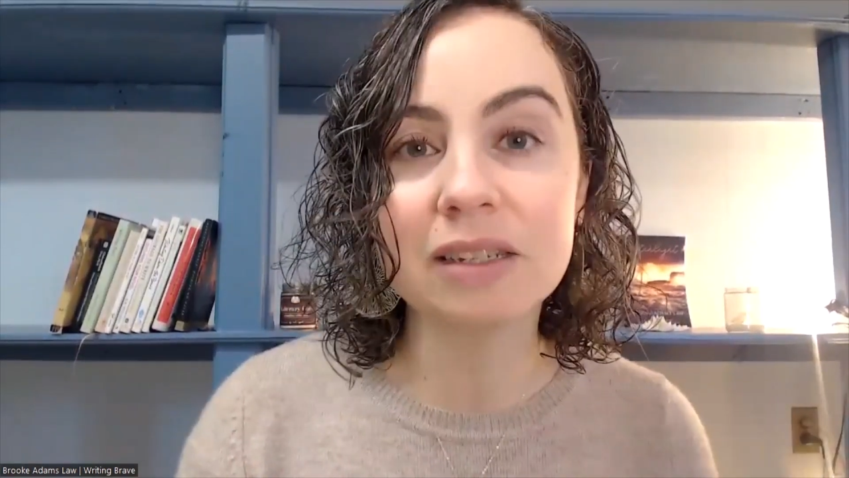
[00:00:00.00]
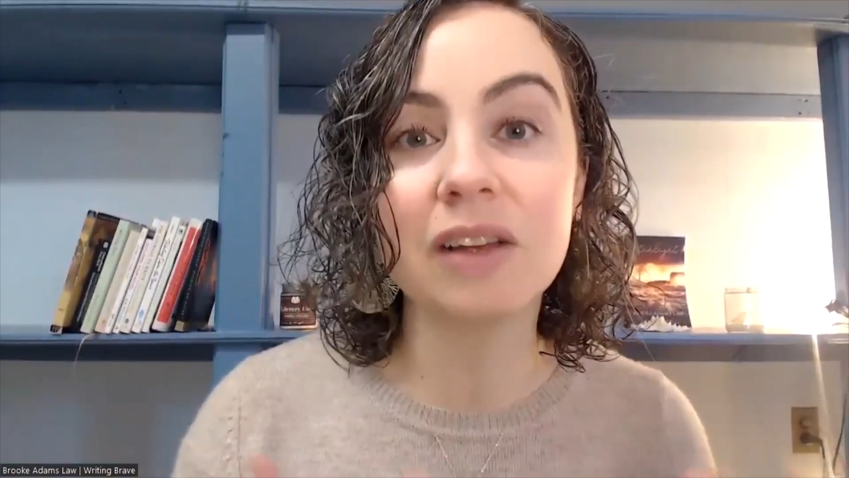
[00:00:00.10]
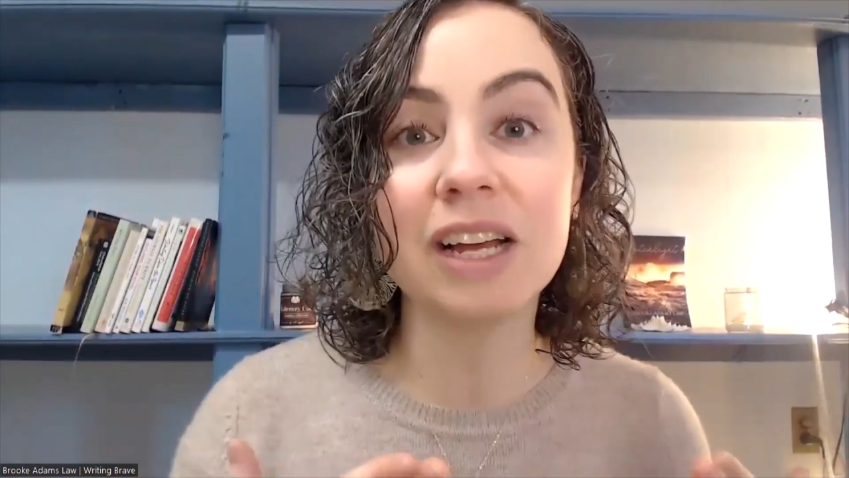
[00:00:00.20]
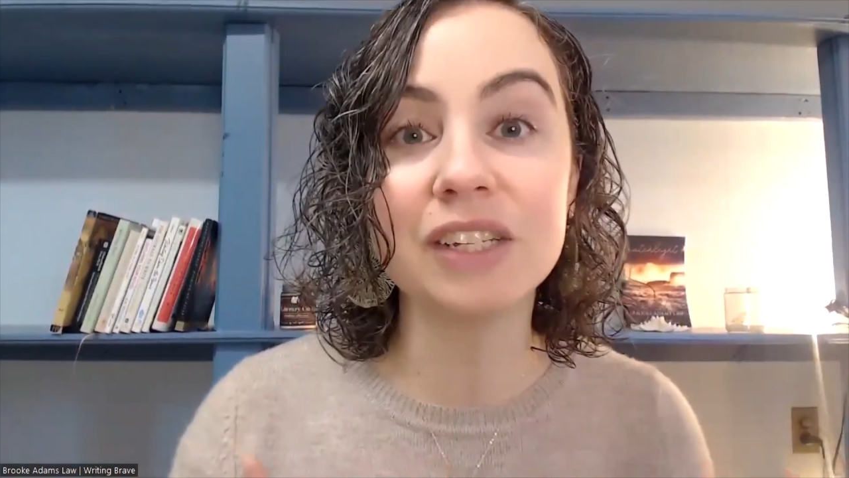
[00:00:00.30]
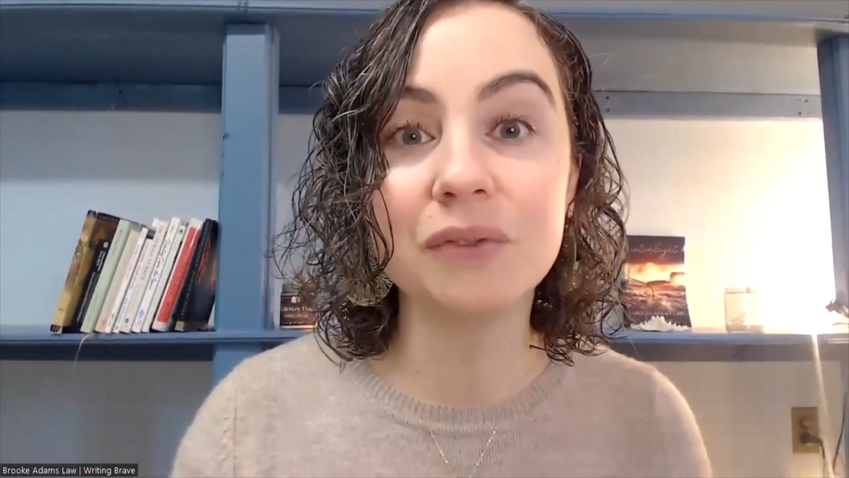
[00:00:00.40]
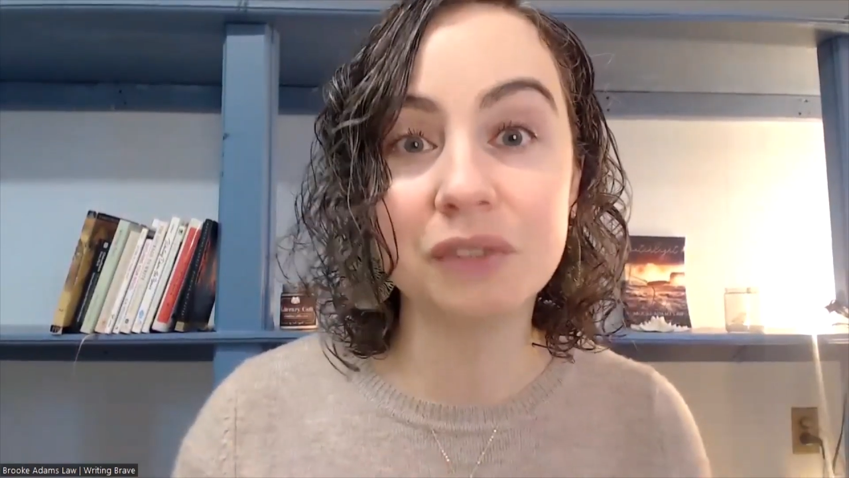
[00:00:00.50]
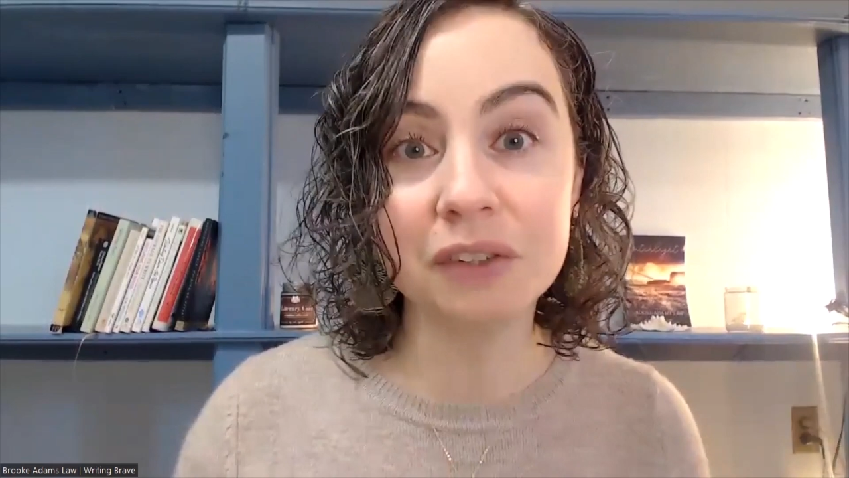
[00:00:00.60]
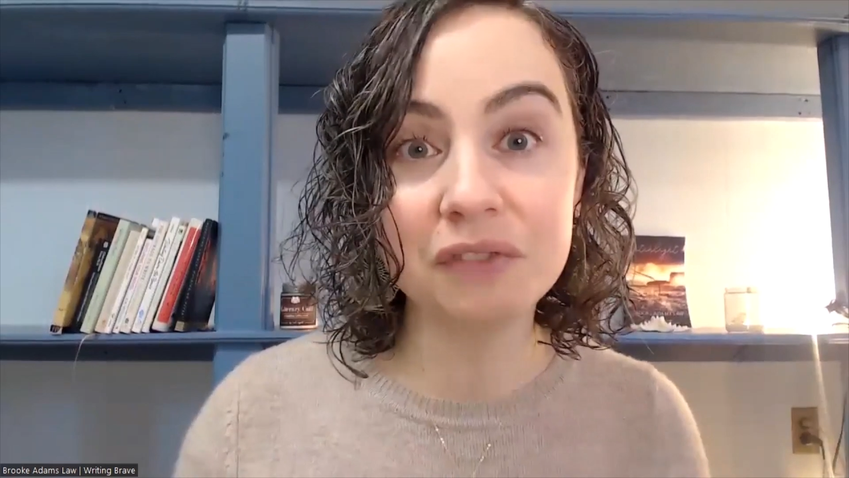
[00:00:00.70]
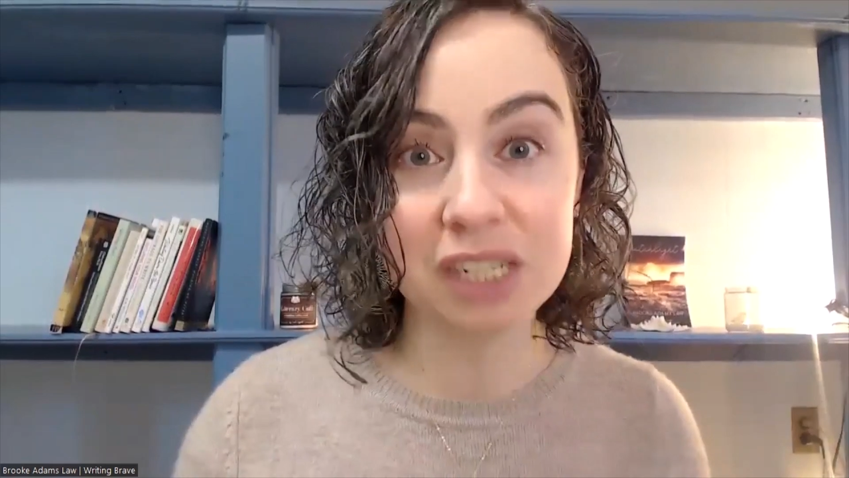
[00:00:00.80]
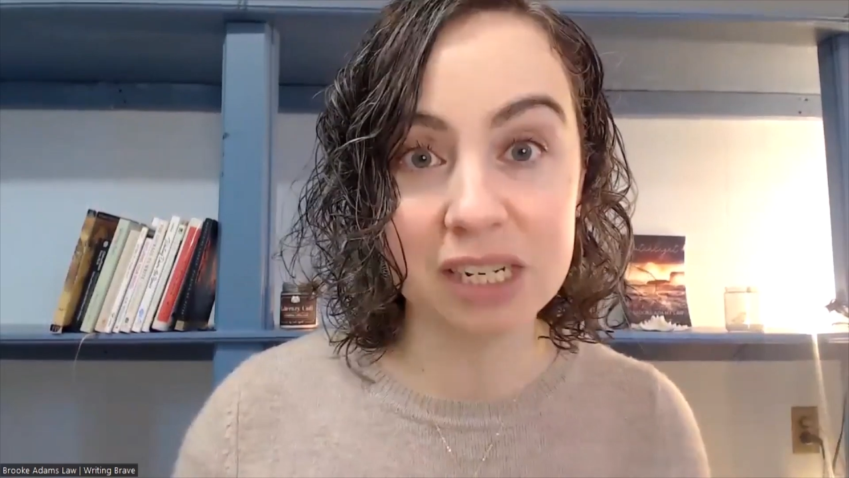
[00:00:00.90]
little as
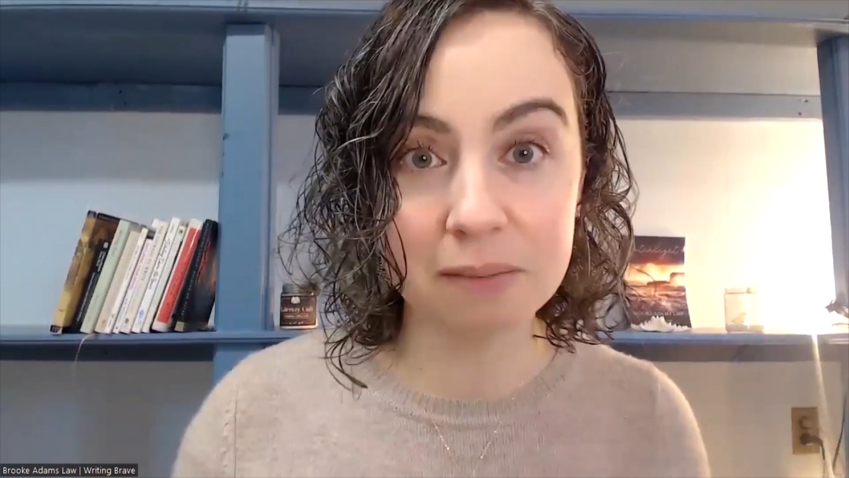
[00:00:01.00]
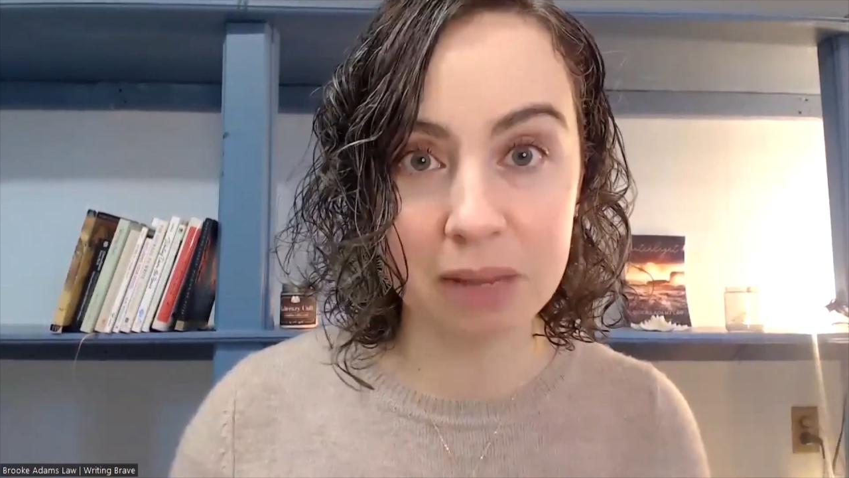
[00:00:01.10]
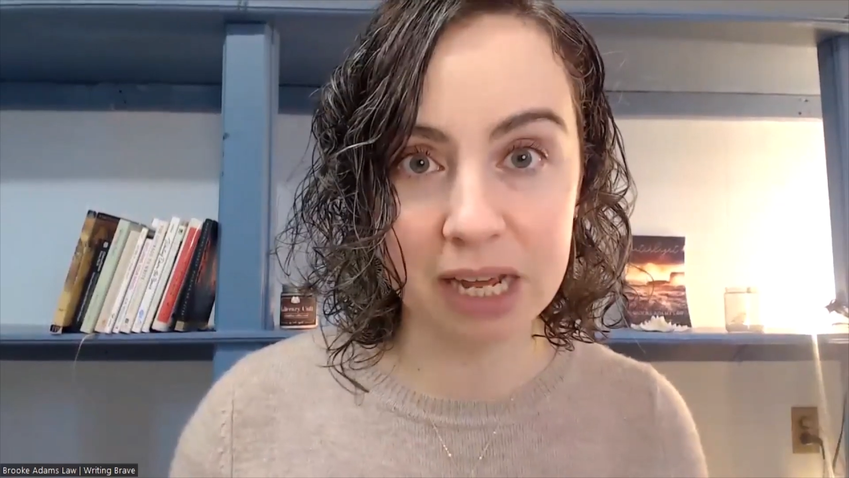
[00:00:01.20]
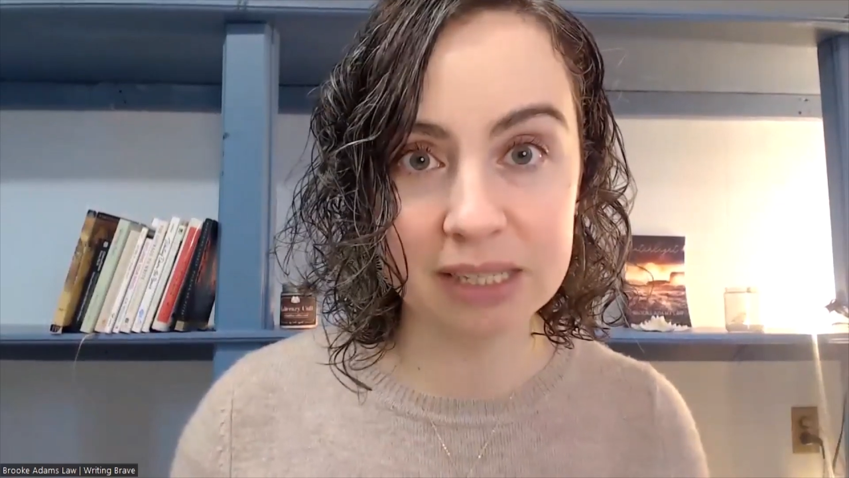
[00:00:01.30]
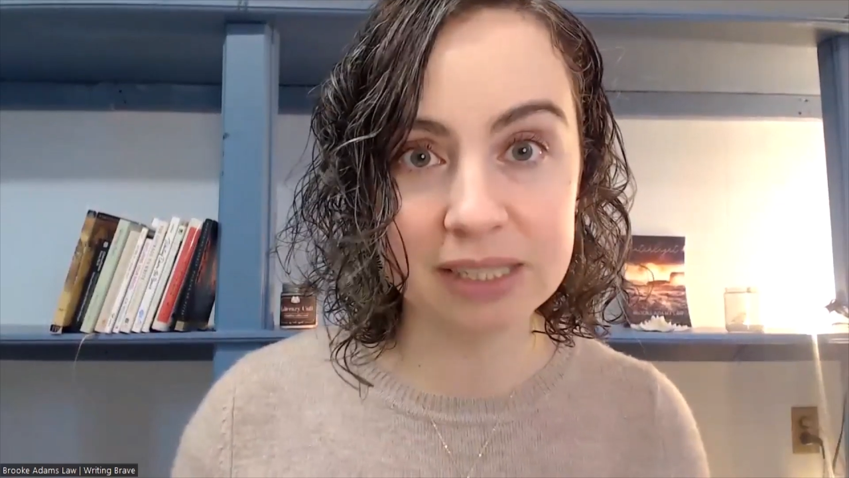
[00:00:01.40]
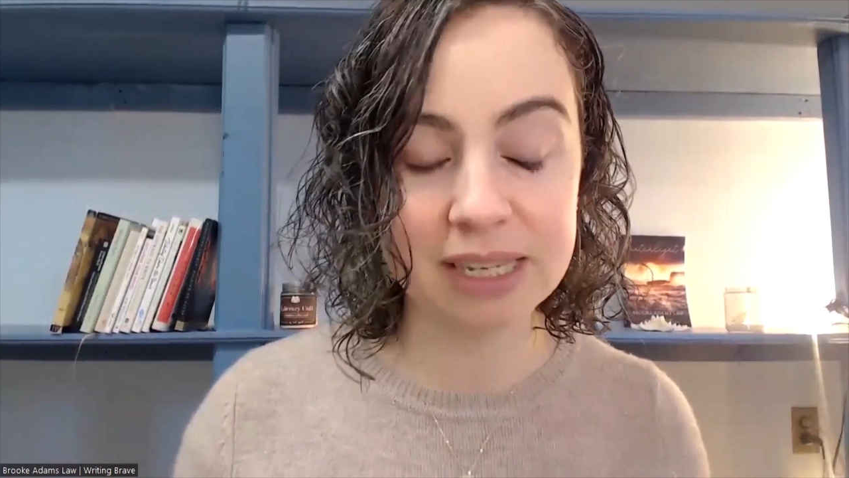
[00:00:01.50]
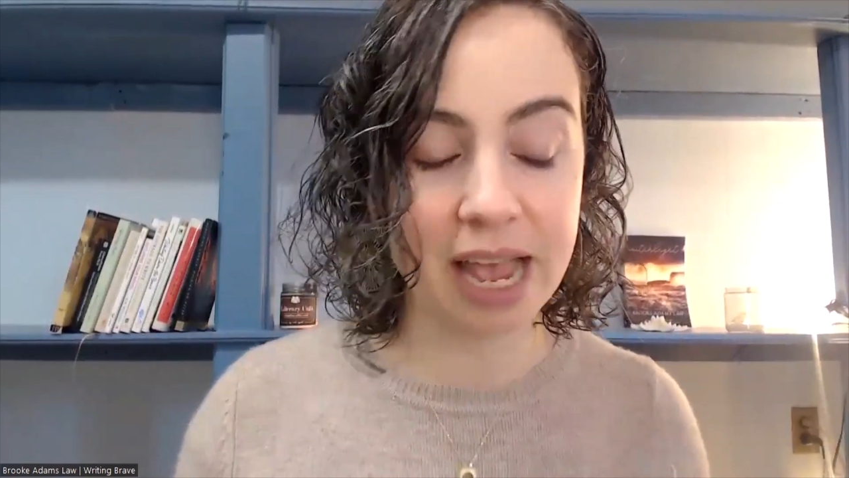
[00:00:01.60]
15 minutes,